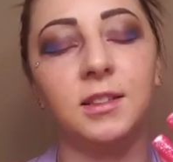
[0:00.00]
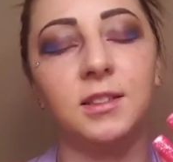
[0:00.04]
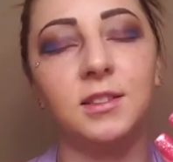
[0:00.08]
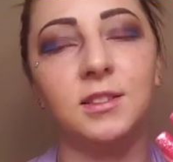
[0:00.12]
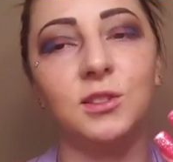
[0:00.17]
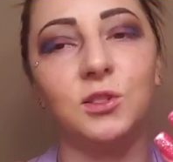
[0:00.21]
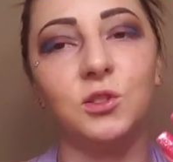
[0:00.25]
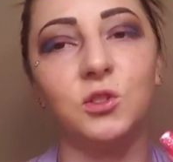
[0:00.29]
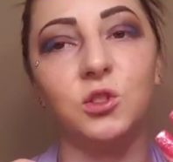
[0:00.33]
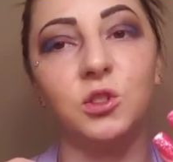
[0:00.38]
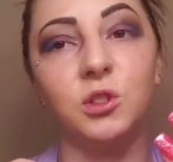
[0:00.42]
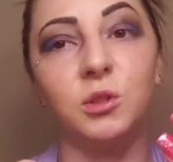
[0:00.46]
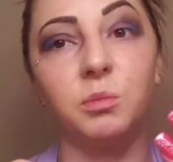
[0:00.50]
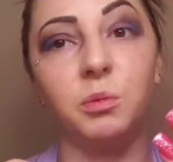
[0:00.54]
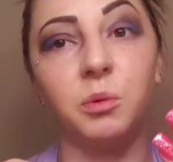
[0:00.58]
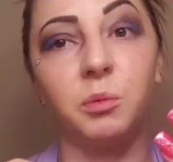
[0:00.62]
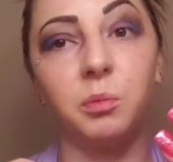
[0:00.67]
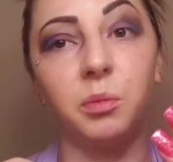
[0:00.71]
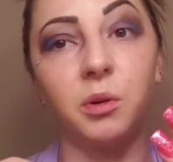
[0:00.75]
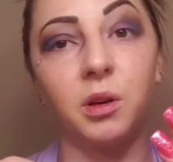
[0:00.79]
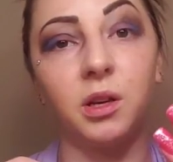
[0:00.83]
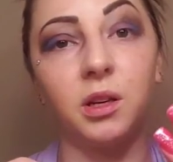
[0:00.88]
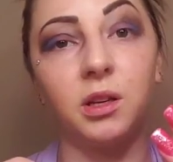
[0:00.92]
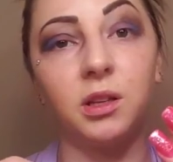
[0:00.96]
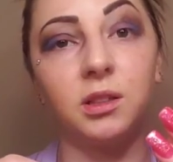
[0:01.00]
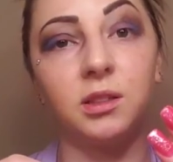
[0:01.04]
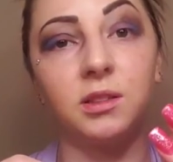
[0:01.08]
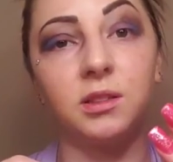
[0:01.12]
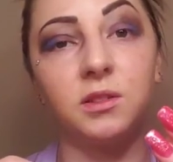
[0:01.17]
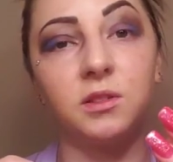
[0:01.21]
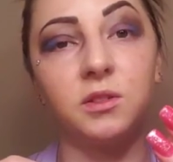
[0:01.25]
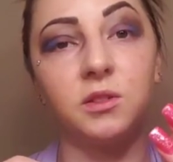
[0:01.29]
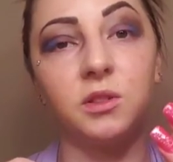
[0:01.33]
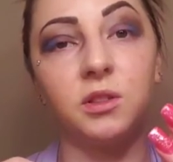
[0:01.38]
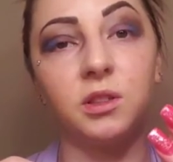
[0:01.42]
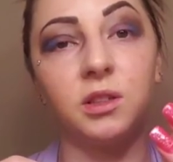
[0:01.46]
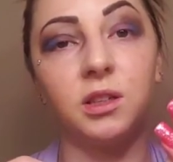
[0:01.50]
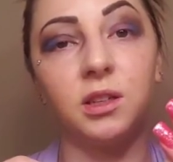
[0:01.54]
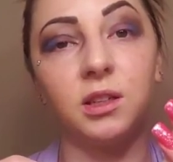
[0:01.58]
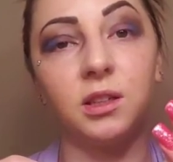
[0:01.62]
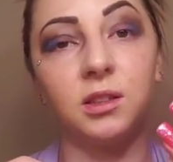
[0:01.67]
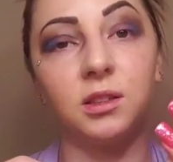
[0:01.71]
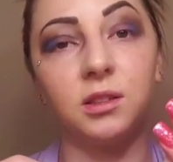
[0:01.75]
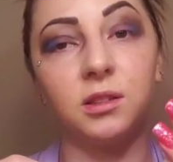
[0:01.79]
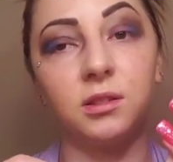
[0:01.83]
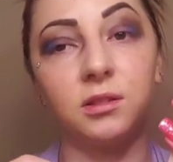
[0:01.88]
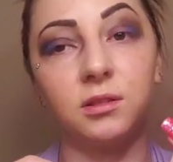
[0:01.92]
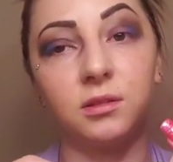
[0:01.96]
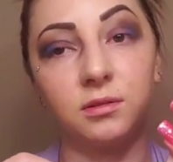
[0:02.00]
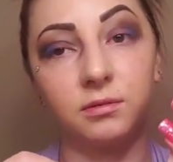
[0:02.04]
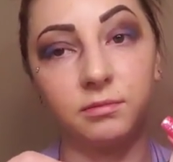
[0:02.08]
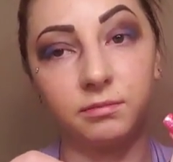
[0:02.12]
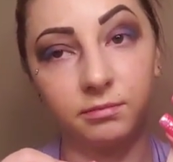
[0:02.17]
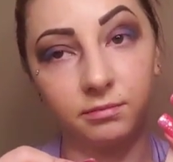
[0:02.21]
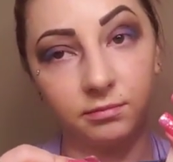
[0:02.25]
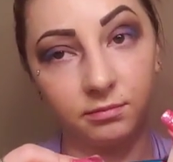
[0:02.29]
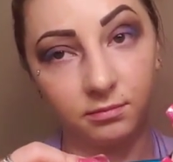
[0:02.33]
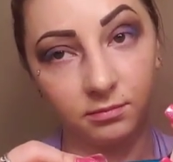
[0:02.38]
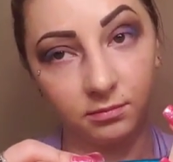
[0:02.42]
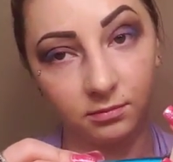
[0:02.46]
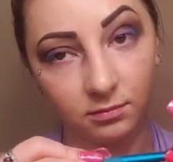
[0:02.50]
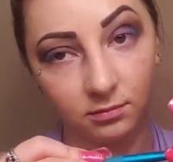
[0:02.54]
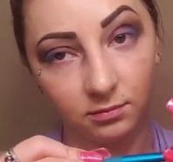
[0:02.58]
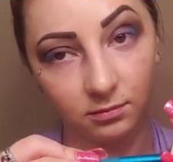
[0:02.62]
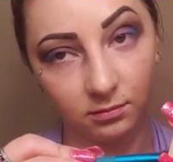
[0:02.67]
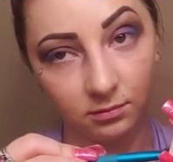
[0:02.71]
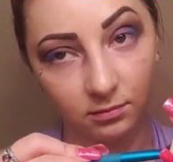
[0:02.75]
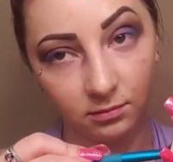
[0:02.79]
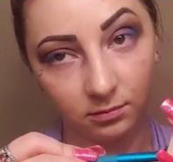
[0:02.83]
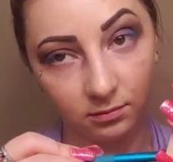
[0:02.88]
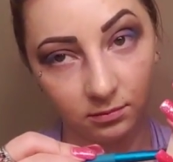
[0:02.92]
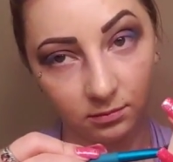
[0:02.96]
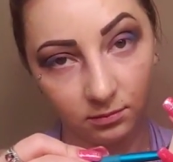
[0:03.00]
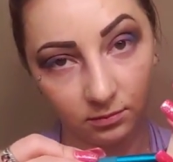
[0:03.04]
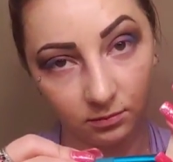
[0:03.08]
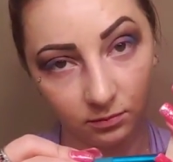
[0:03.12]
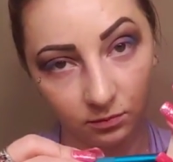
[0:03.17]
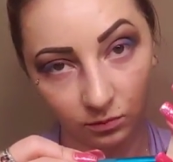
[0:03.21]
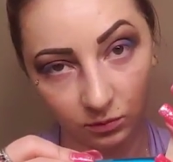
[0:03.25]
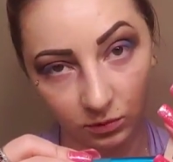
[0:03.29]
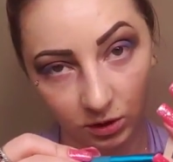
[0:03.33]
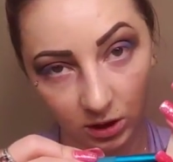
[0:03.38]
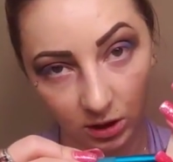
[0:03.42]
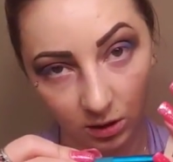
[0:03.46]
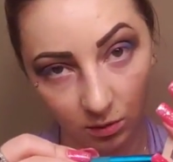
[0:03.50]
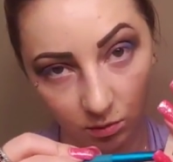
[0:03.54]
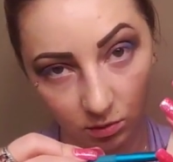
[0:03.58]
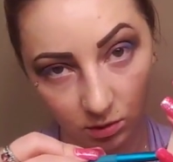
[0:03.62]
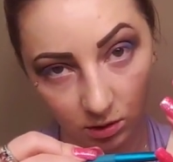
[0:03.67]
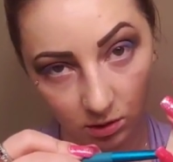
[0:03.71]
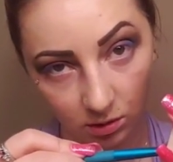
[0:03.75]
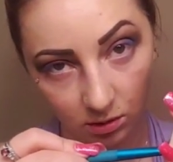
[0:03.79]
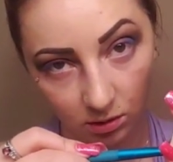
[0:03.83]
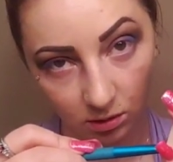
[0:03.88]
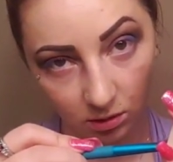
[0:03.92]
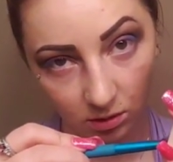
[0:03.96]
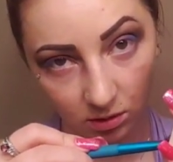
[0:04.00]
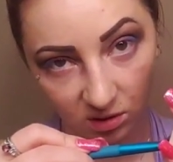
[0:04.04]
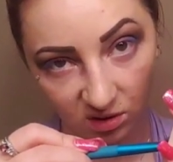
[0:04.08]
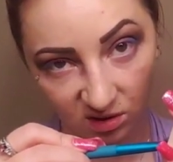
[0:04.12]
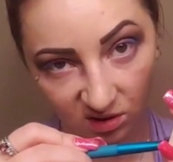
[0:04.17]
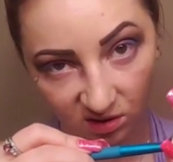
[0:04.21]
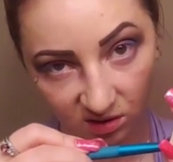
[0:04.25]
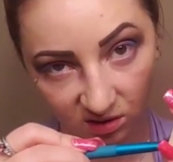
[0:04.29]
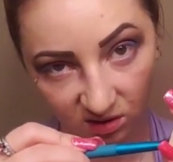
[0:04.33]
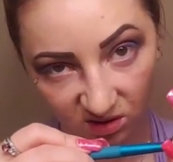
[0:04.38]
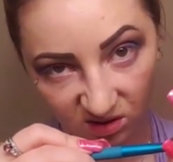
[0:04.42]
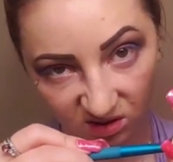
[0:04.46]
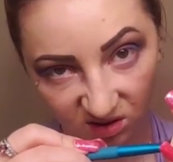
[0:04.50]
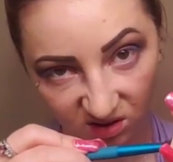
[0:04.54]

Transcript: it's a cheaper product, so you gotta really work the color.